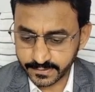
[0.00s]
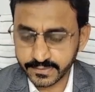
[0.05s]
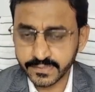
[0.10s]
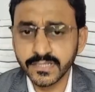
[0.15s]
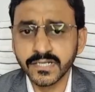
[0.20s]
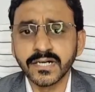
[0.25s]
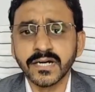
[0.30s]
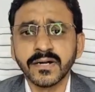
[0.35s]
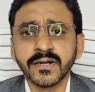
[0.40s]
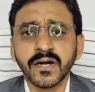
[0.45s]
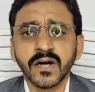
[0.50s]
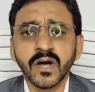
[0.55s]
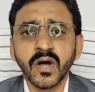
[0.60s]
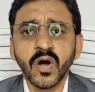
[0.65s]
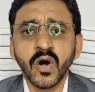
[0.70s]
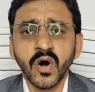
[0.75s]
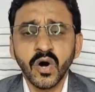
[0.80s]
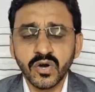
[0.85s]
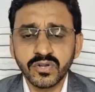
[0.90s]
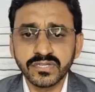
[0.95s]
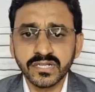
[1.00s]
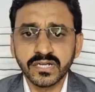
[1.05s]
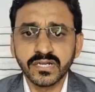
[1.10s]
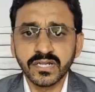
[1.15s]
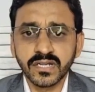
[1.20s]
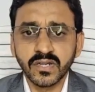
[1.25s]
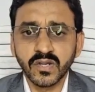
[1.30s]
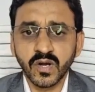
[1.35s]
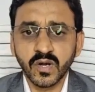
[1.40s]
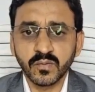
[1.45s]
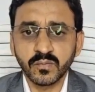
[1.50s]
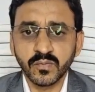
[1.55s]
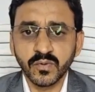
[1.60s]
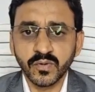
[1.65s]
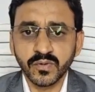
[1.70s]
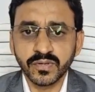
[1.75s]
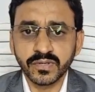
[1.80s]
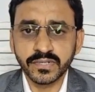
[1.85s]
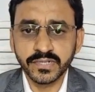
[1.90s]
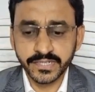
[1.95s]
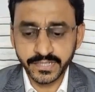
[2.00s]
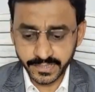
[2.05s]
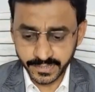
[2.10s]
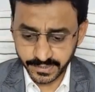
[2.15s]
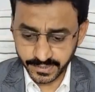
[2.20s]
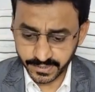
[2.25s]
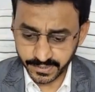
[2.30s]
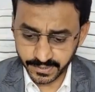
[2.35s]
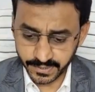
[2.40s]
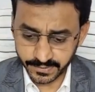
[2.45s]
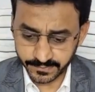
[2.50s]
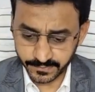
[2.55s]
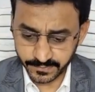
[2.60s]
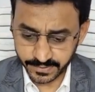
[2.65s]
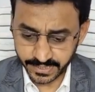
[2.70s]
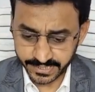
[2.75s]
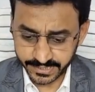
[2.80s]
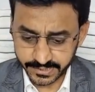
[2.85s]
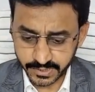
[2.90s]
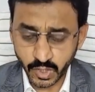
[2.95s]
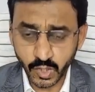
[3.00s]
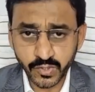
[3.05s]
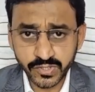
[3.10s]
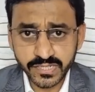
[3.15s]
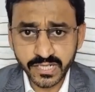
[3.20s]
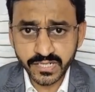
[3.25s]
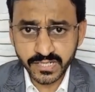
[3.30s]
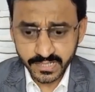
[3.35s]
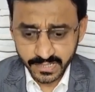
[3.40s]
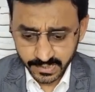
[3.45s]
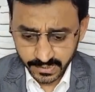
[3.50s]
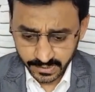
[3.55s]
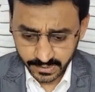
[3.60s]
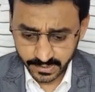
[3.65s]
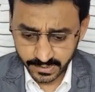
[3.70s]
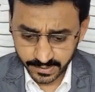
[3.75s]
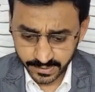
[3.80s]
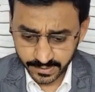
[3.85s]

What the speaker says: the horizontal long bone, that is horizontal